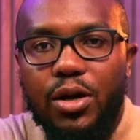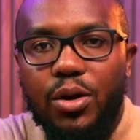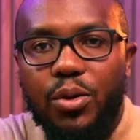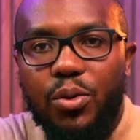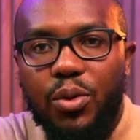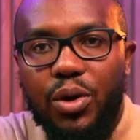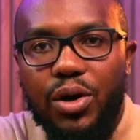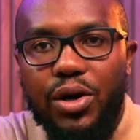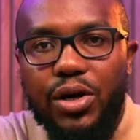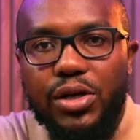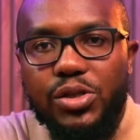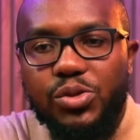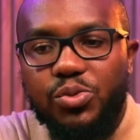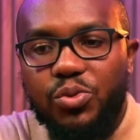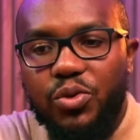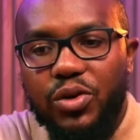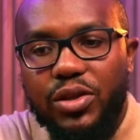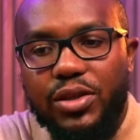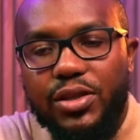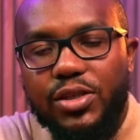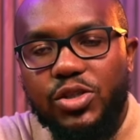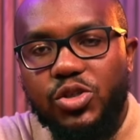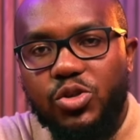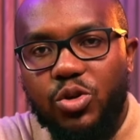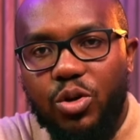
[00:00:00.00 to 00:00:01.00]
Whereas
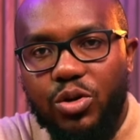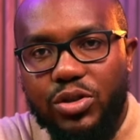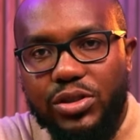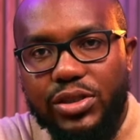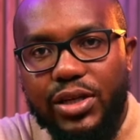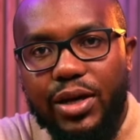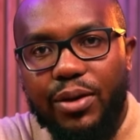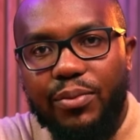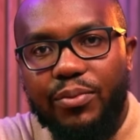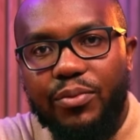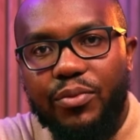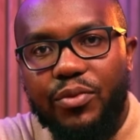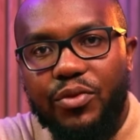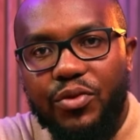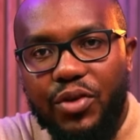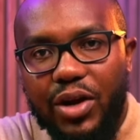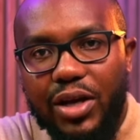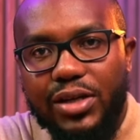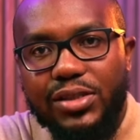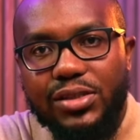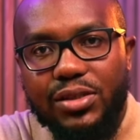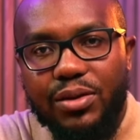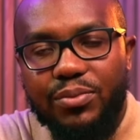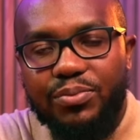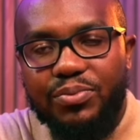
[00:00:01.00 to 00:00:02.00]
with the short-term
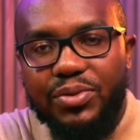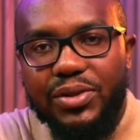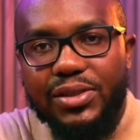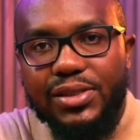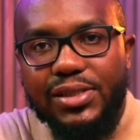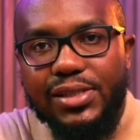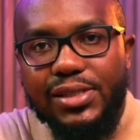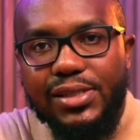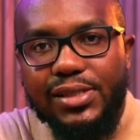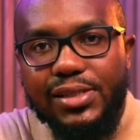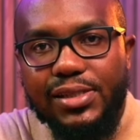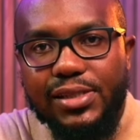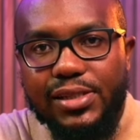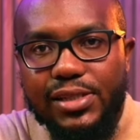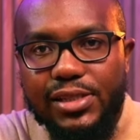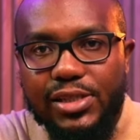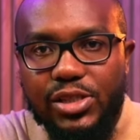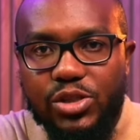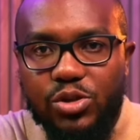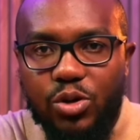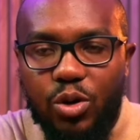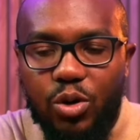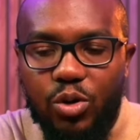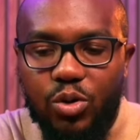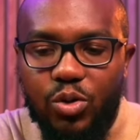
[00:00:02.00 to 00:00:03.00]
rental business,
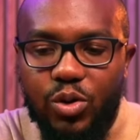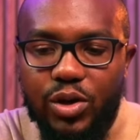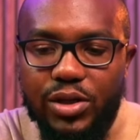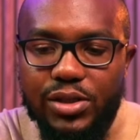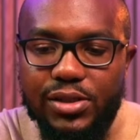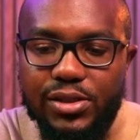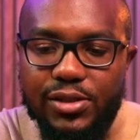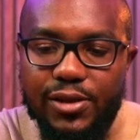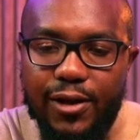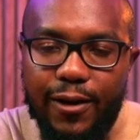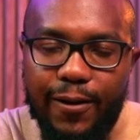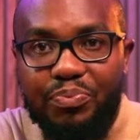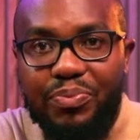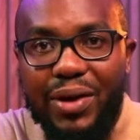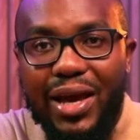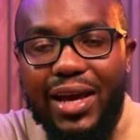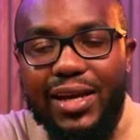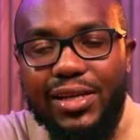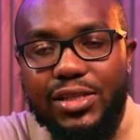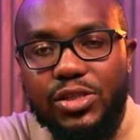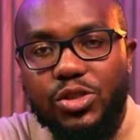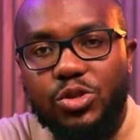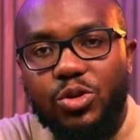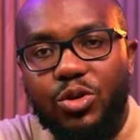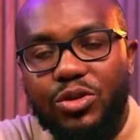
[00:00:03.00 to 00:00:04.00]
it's always
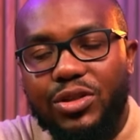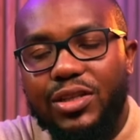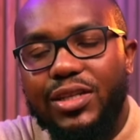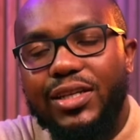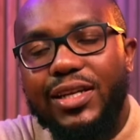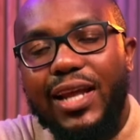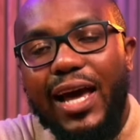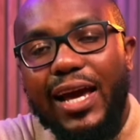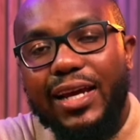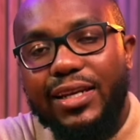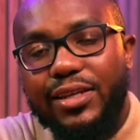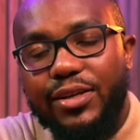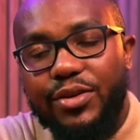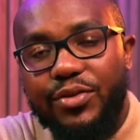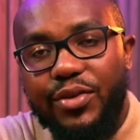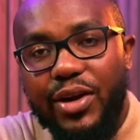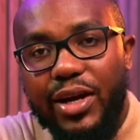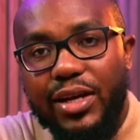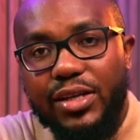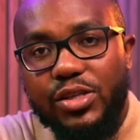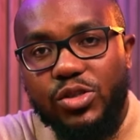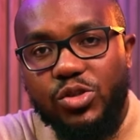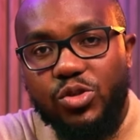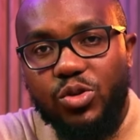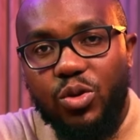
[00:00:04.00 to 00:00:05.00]
based on the nightly
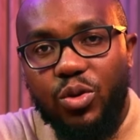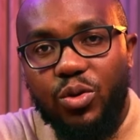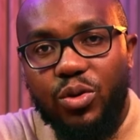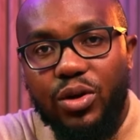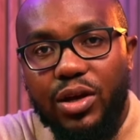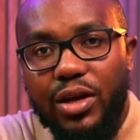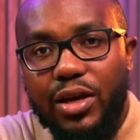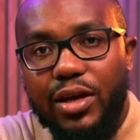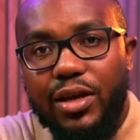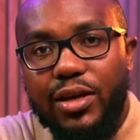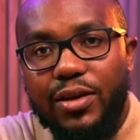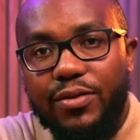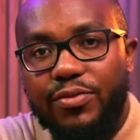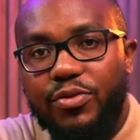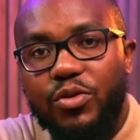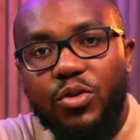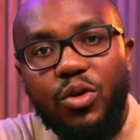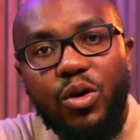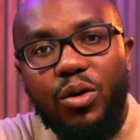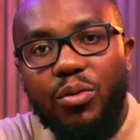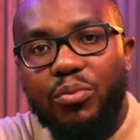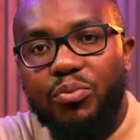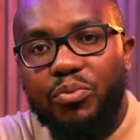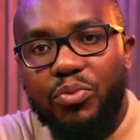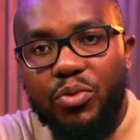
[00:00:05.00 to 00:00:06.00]
rate. So if you're
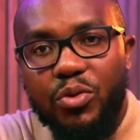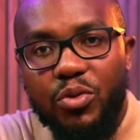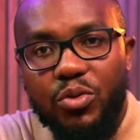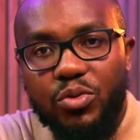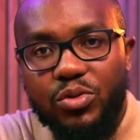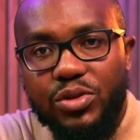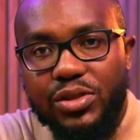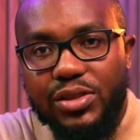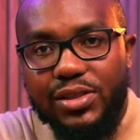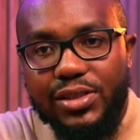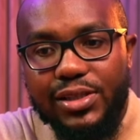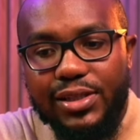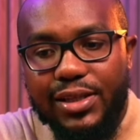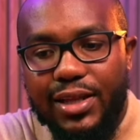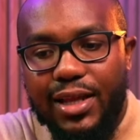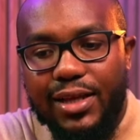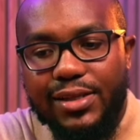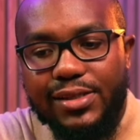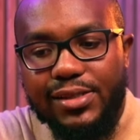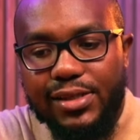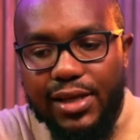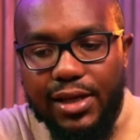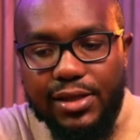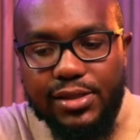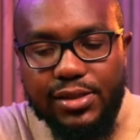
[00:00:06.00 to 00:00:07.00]
not booked in
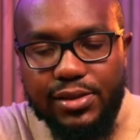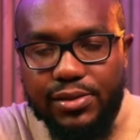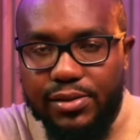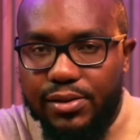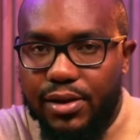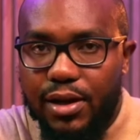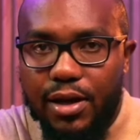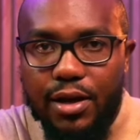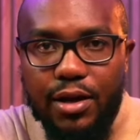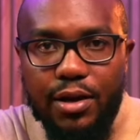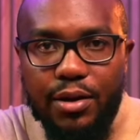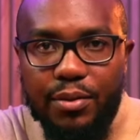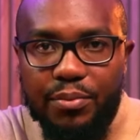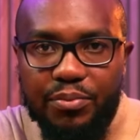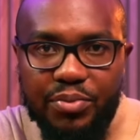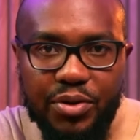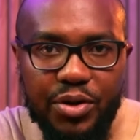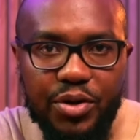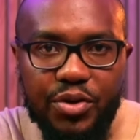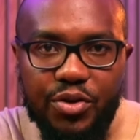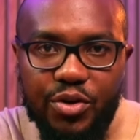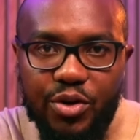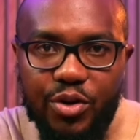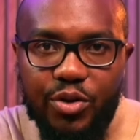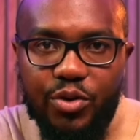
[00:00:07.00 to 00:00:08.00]
that certain
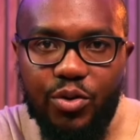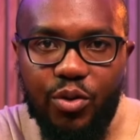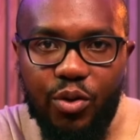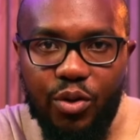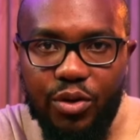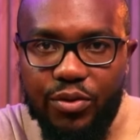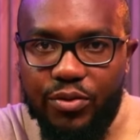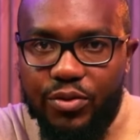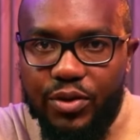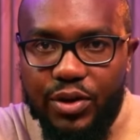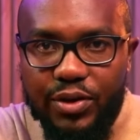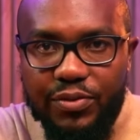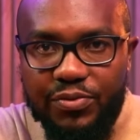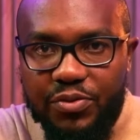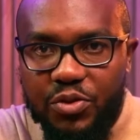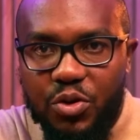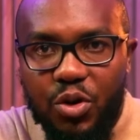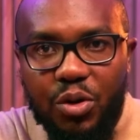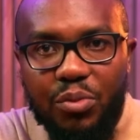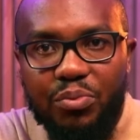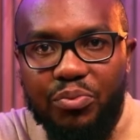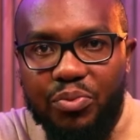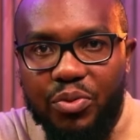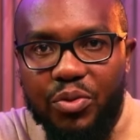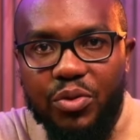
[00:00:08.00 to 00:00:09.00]
period, or if you're
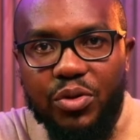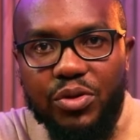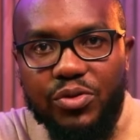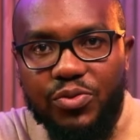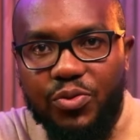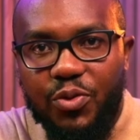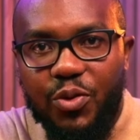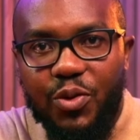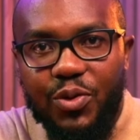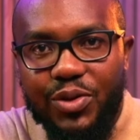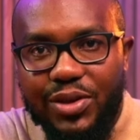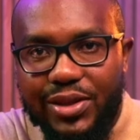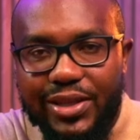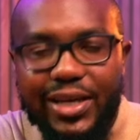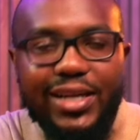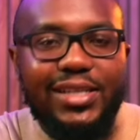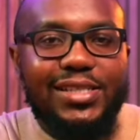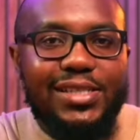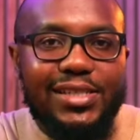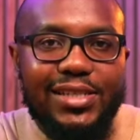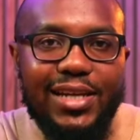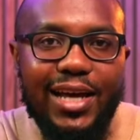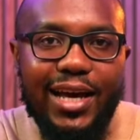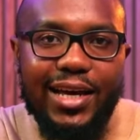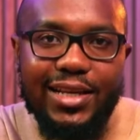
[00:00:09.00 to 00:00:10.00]
not booked for
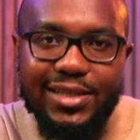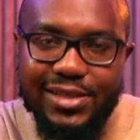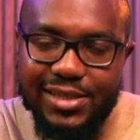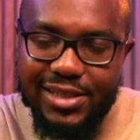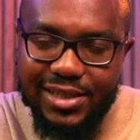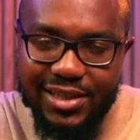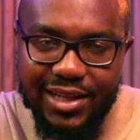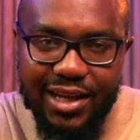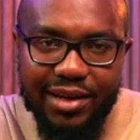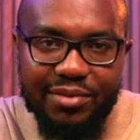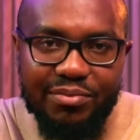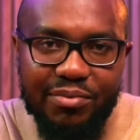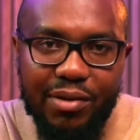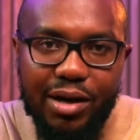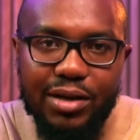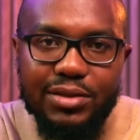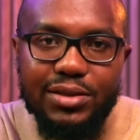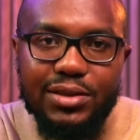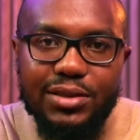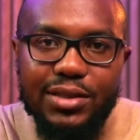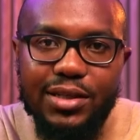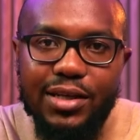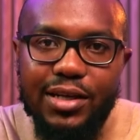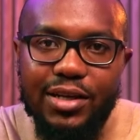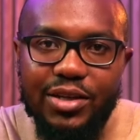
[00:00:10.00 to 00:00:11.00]
30 nights in that
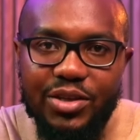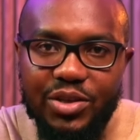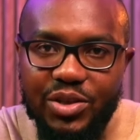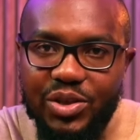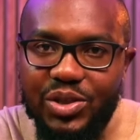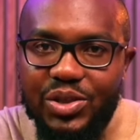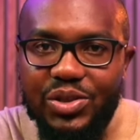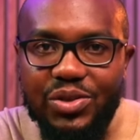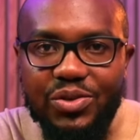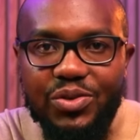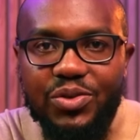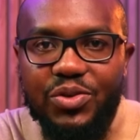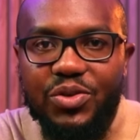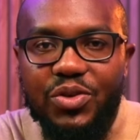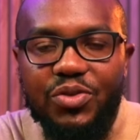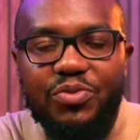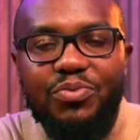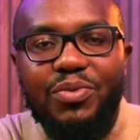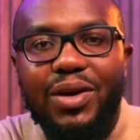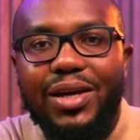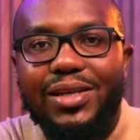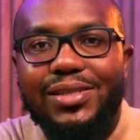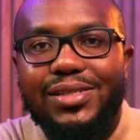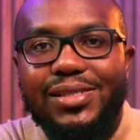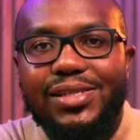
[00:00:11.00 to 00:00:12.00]
month, you've
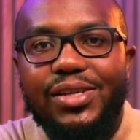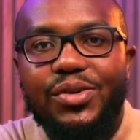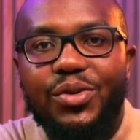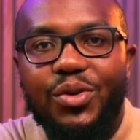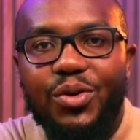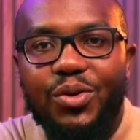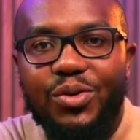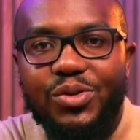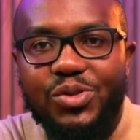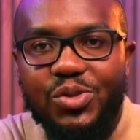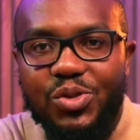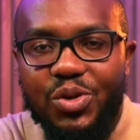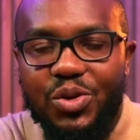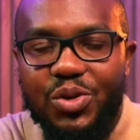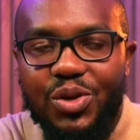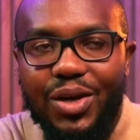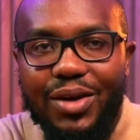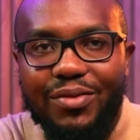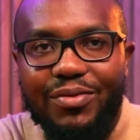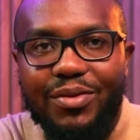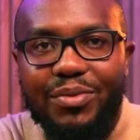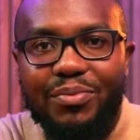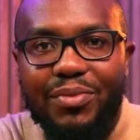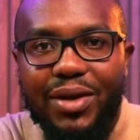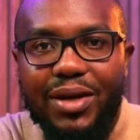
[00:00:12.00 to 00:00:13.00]
made zero, so you
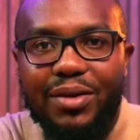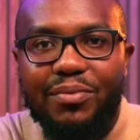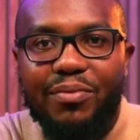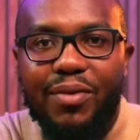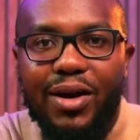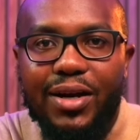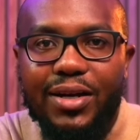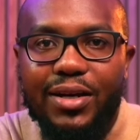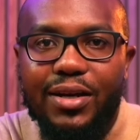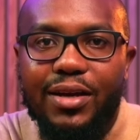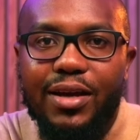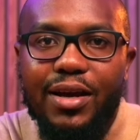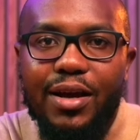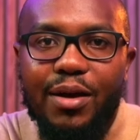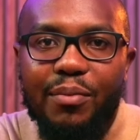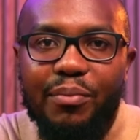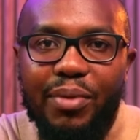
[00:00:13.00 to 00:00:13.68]
haven't made money.